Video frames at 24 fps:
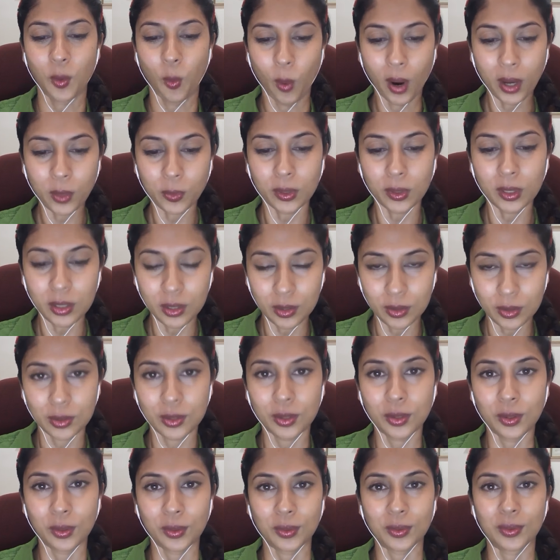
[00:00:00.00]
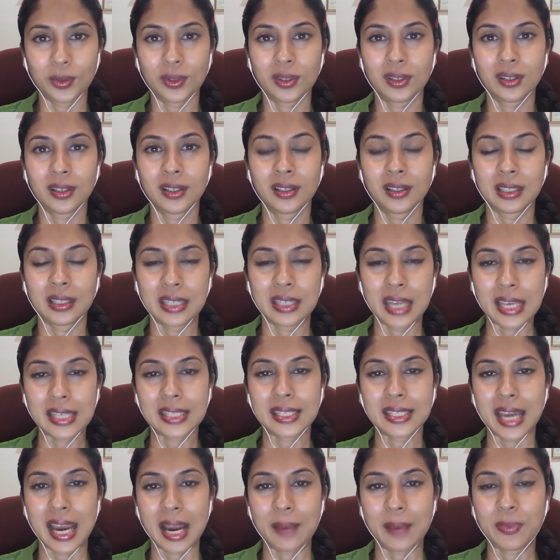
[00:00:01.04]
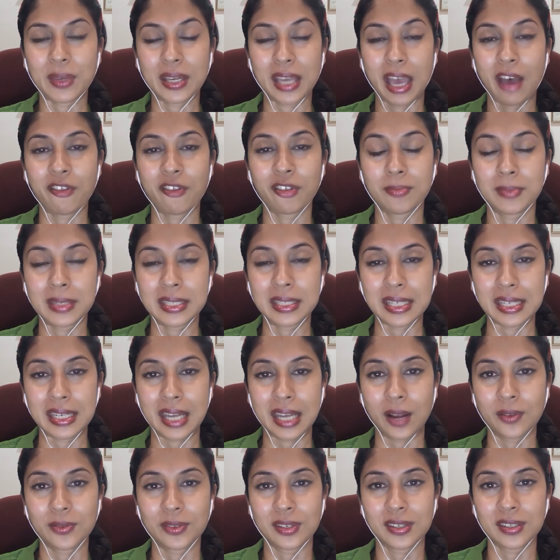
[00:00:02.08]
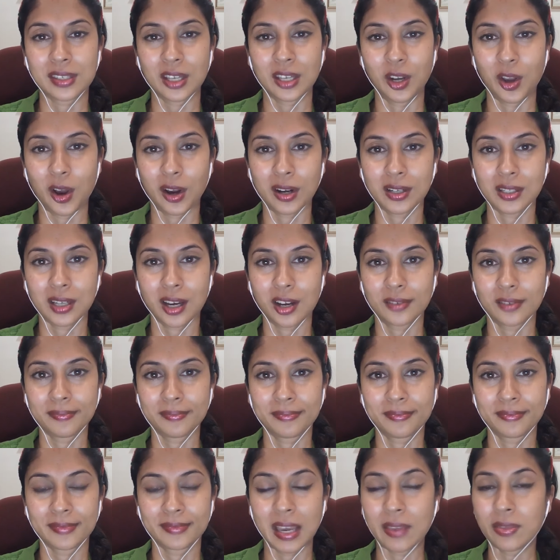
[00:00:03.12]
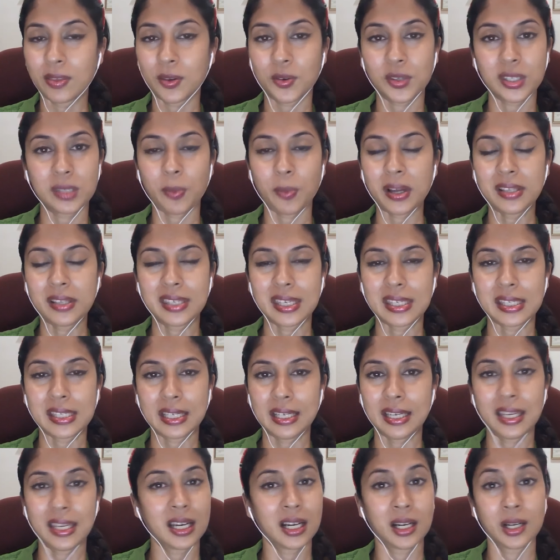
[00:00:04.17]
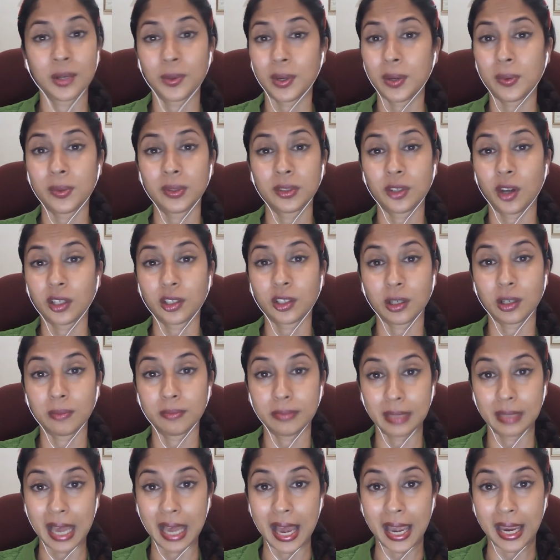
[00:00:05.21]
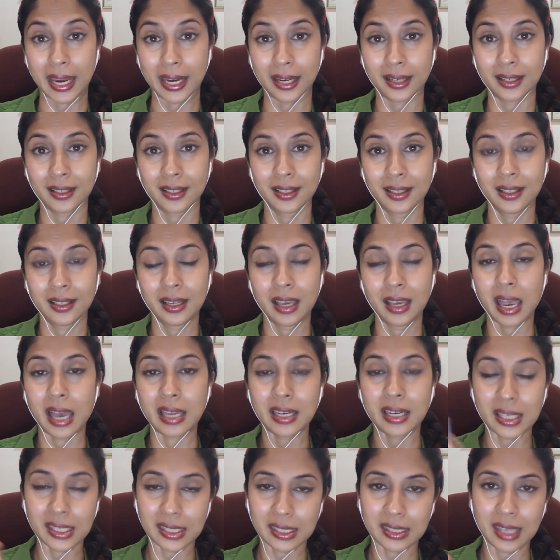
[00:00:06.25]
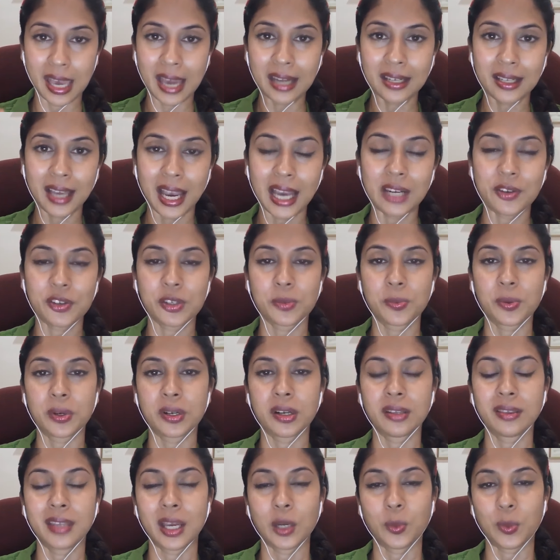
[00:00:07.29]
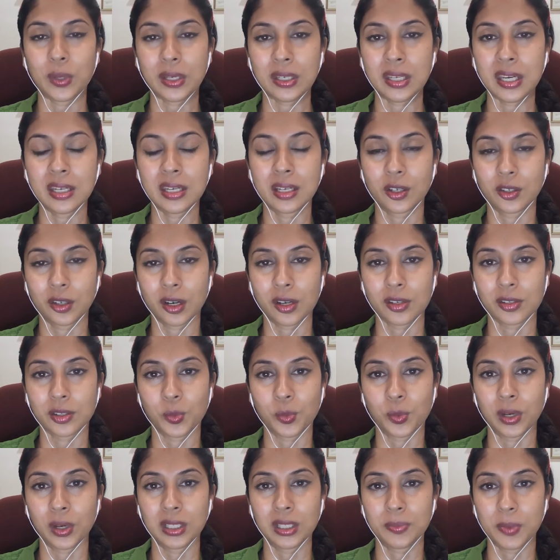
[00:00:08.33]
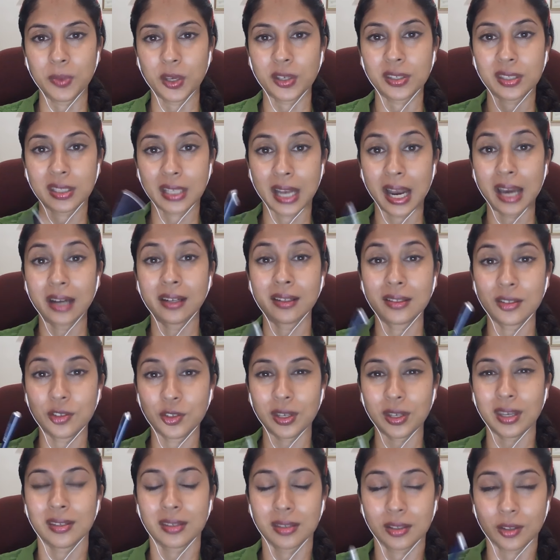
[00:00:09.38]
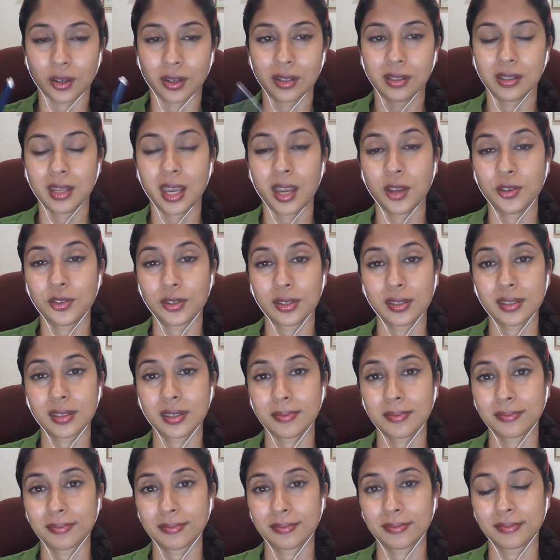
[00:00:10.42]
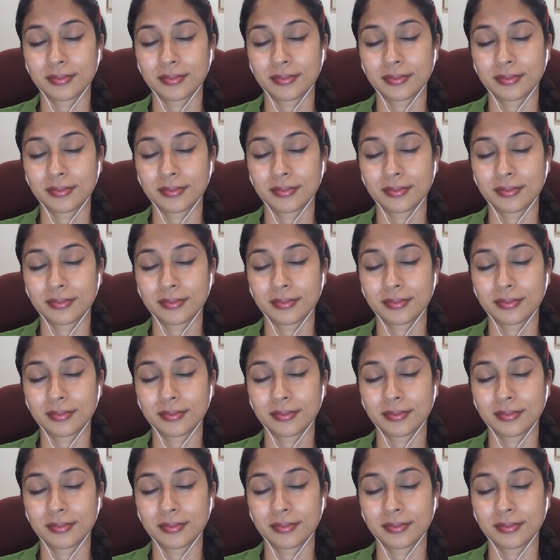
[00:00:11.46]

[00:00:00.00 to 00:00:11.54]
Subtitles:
What will you do the next time the government announces a lockdown? And the response is clear: we will not comply. And it's that kind of spirit that we need across the world, because courage is contagious.